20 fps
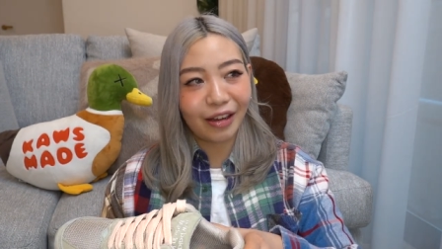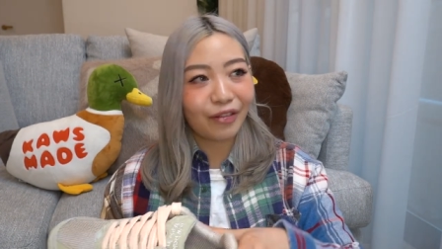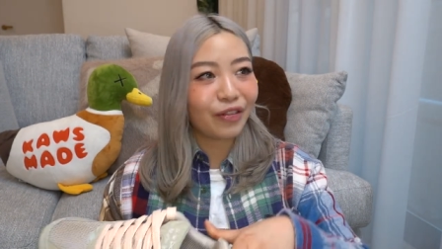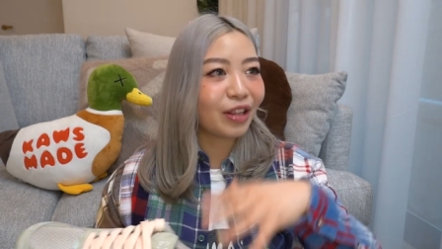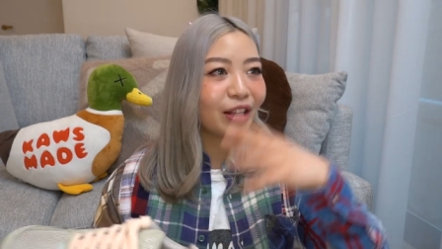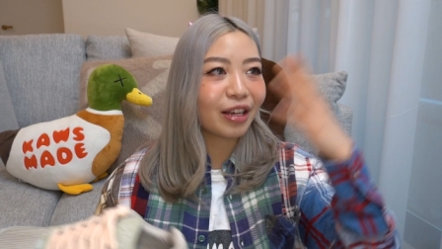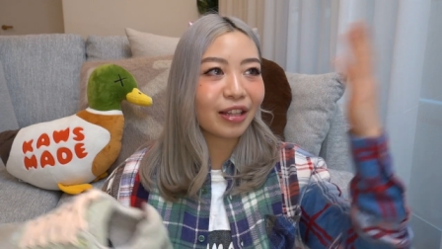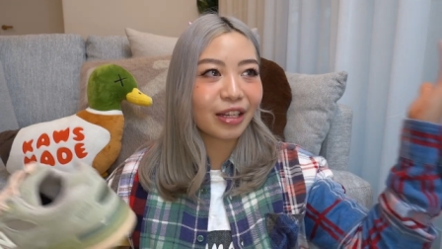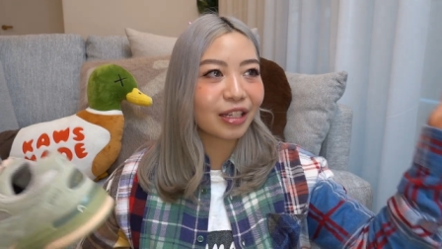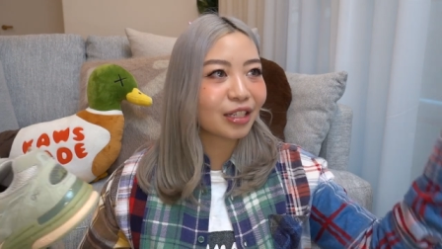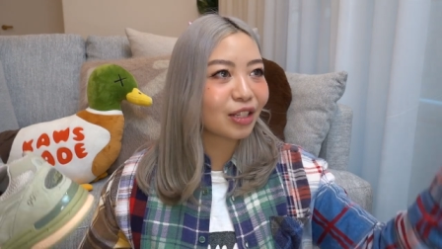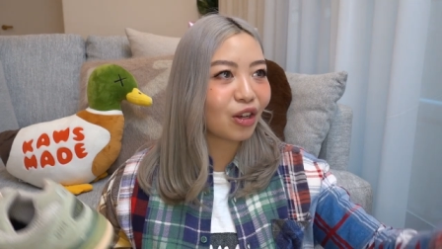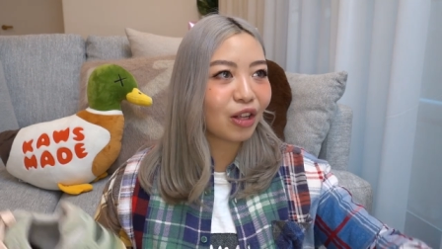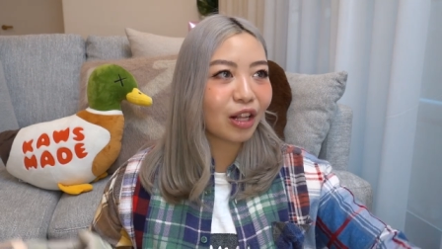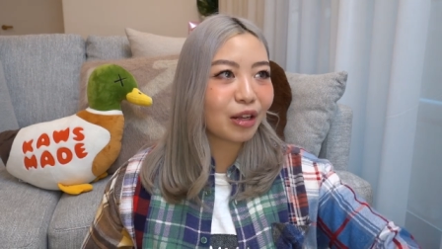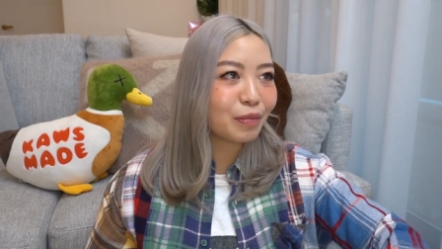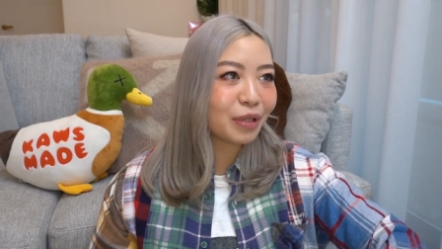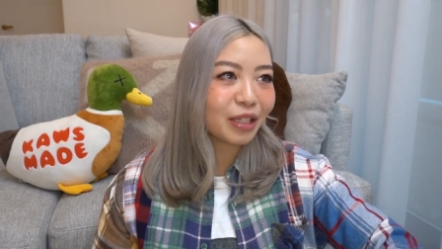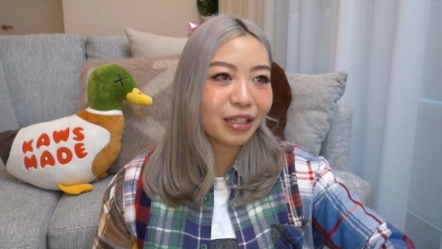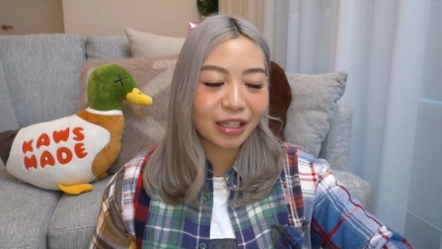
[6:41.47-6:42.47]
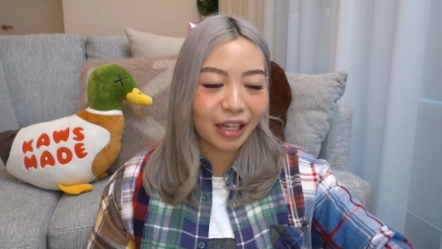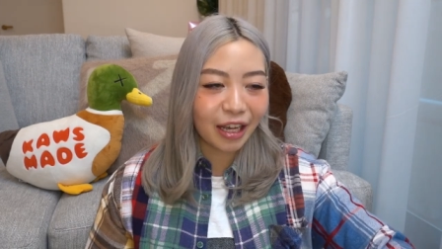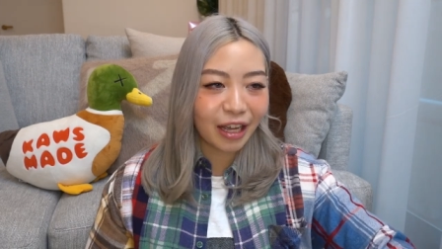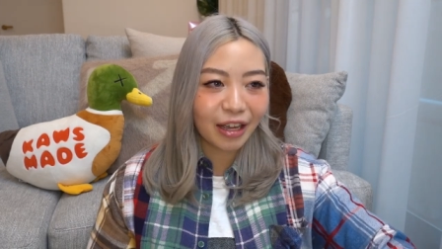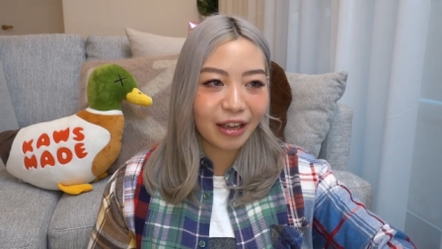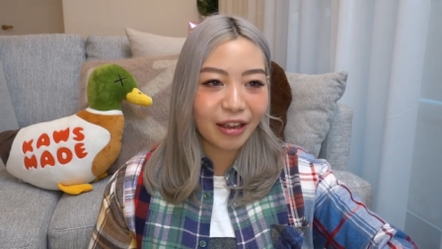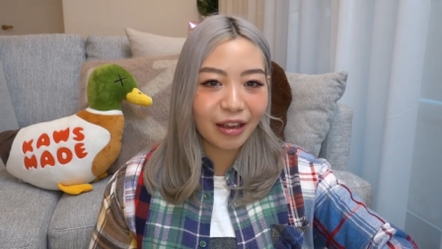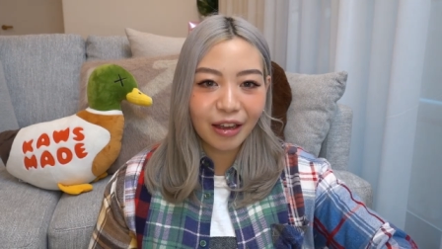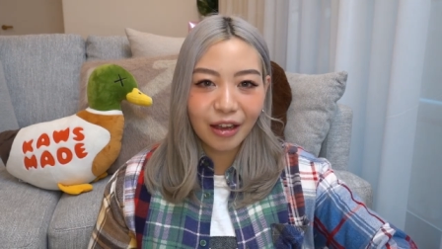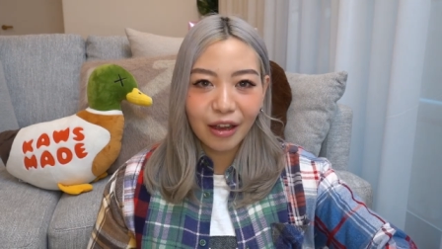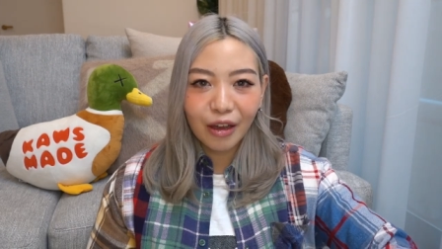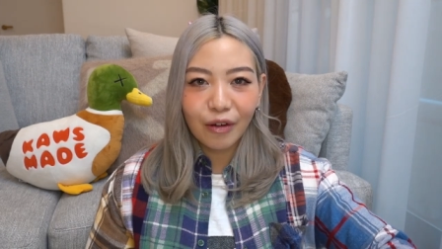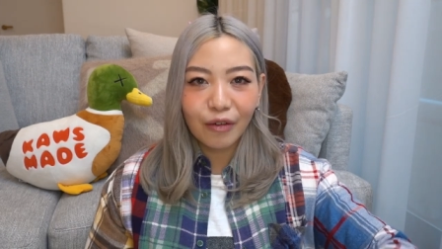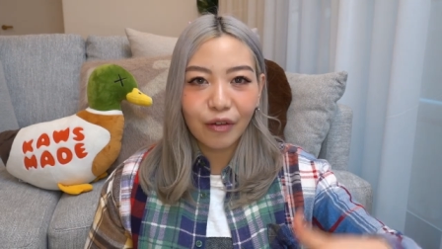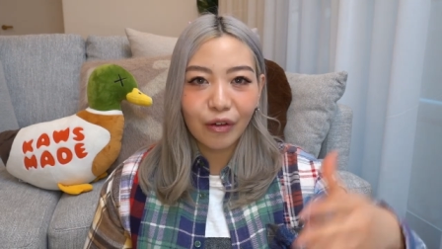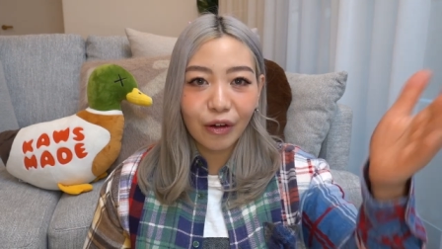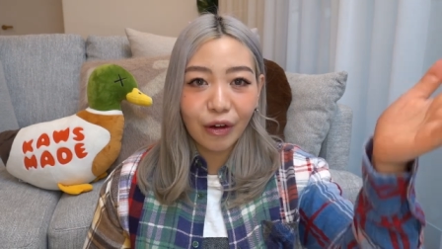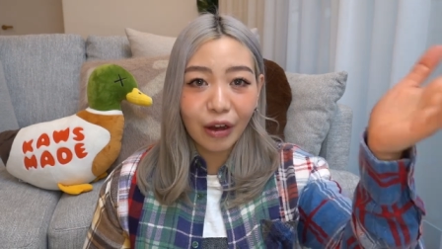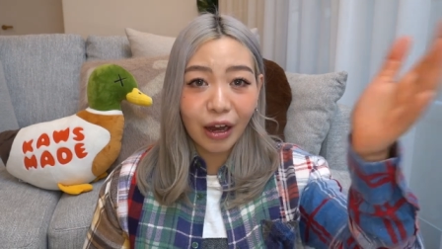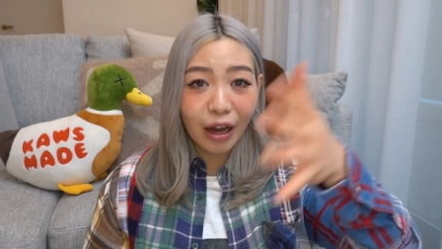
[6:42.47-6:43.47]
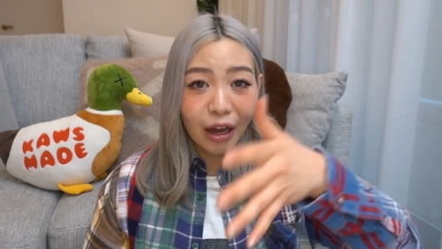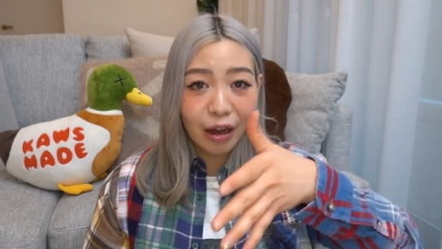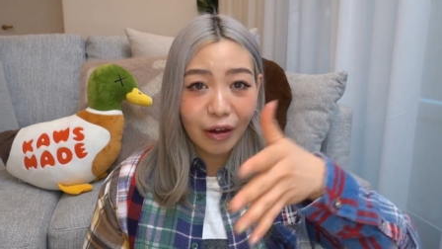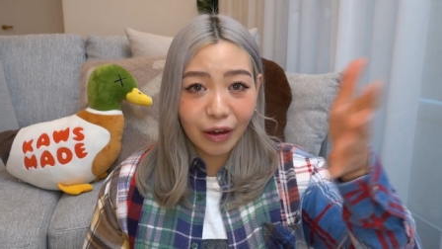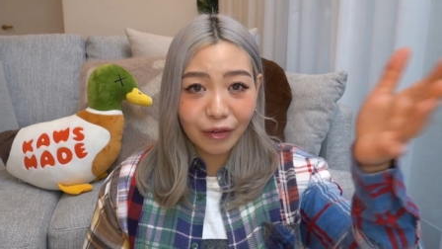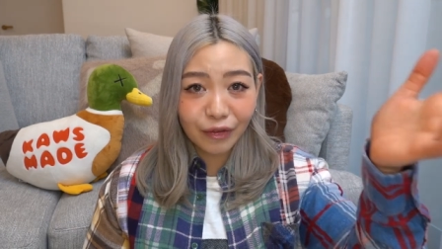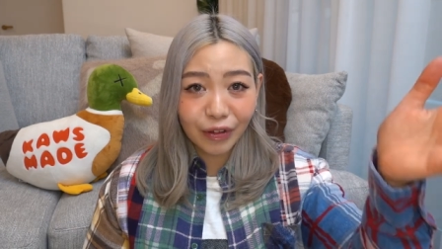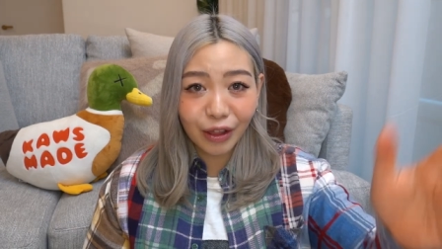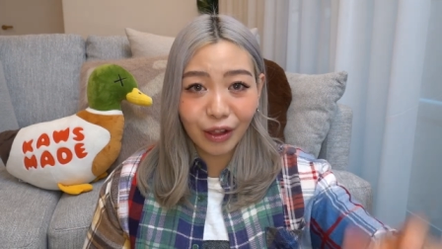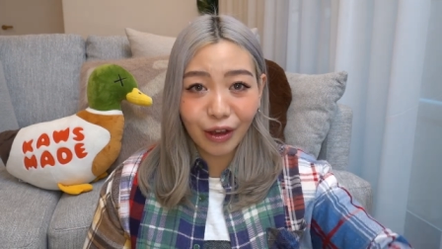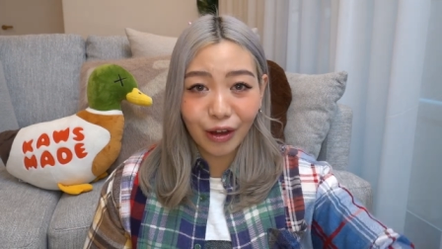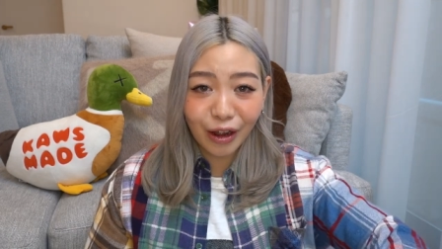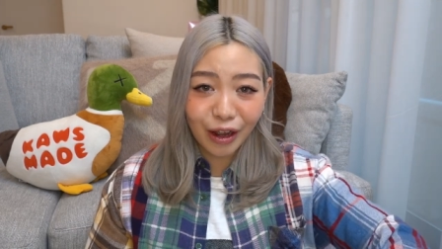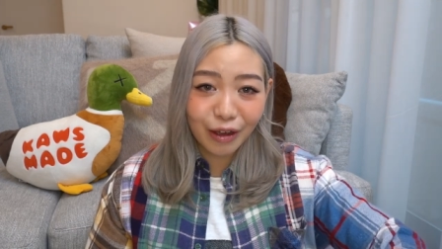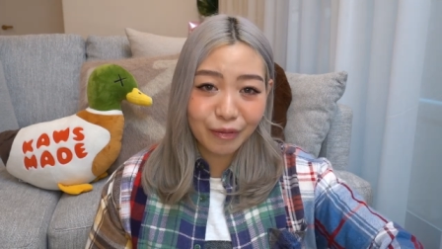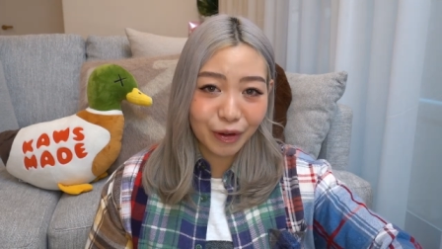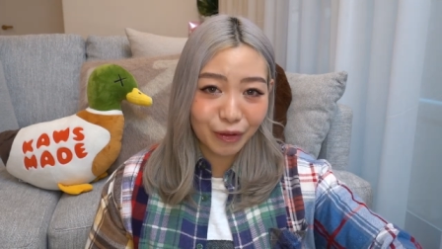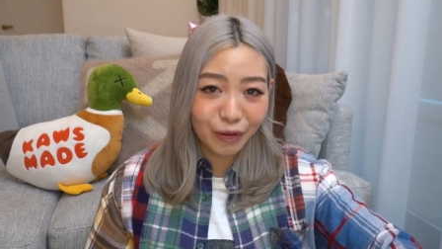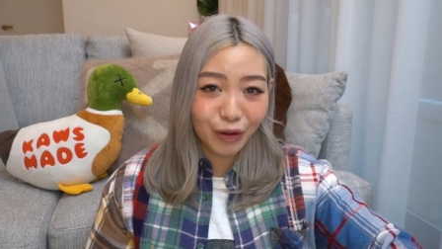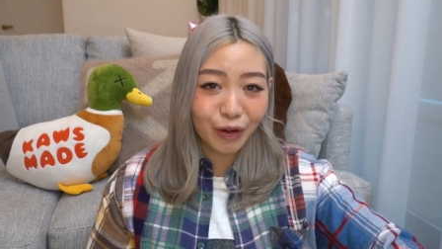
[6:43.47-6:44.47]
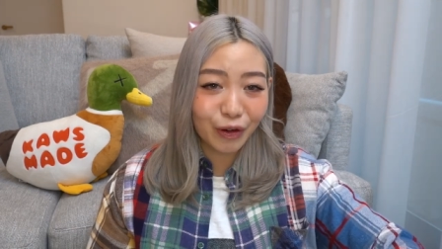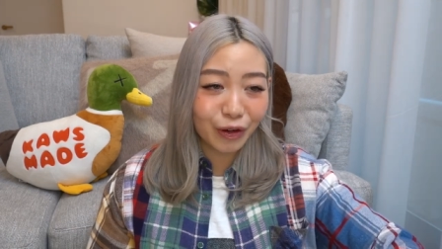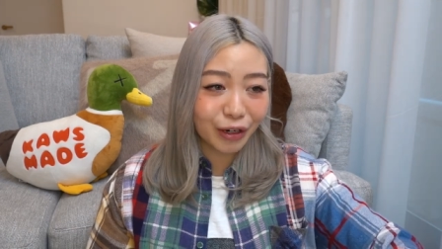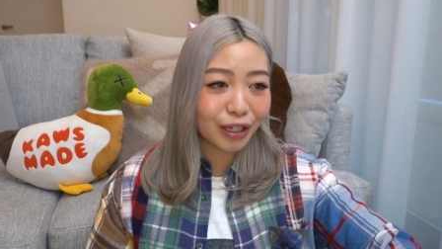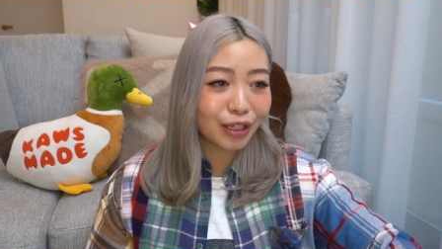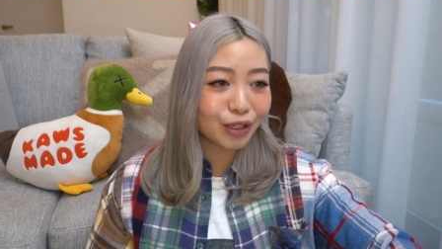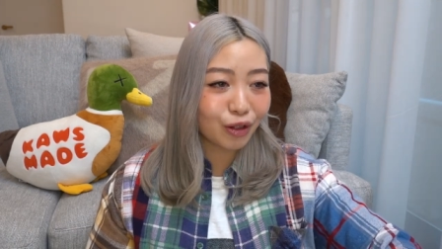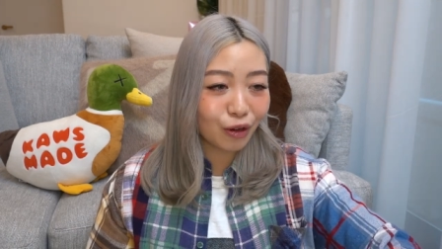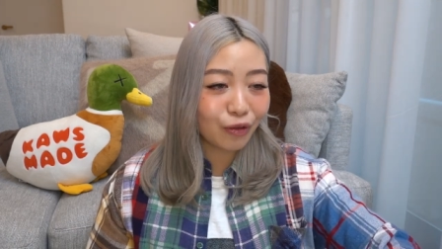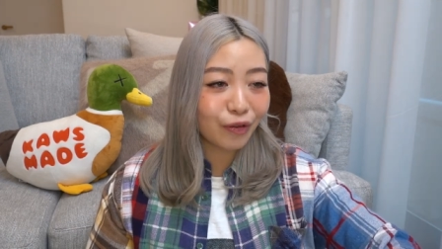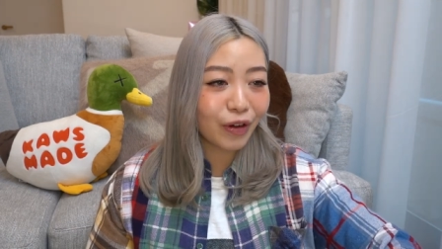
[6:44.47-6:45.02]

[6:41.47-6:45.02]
I feel like that's all I've been saying for however long I've been recording so